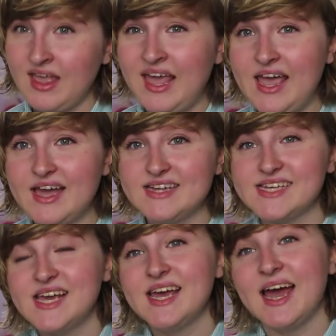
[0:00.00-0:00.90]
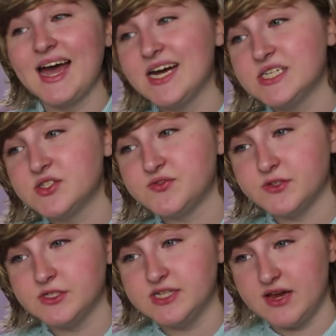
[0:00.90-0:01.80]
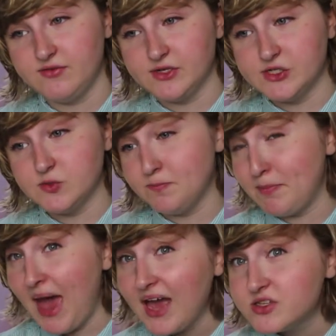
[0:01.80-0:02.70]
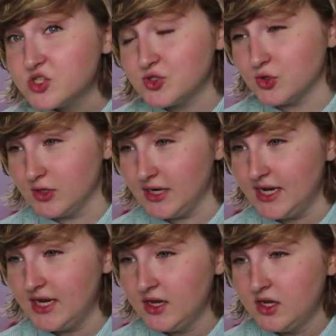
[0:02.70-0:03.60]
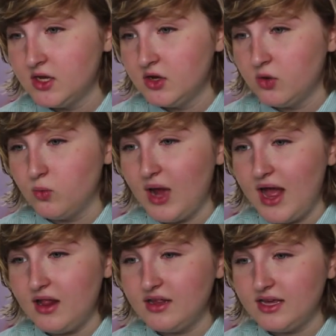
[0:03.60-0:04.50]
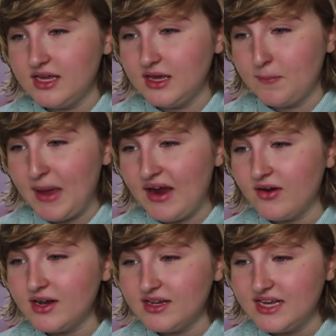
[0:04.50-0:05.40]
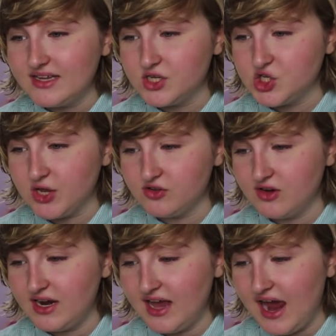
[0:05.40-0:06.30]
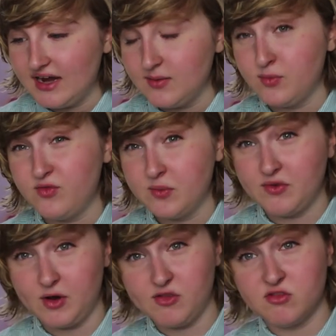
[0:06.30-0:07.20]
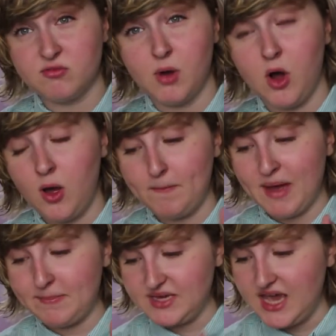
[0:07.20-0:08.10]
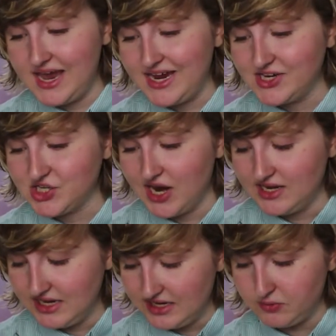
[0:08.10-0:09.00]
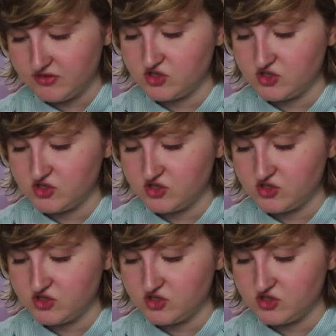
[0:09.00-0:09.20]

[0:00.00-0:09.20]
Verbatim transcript: And as for Denver's backstory, well, apparently the shelter had had him from a very small puppy age, and he was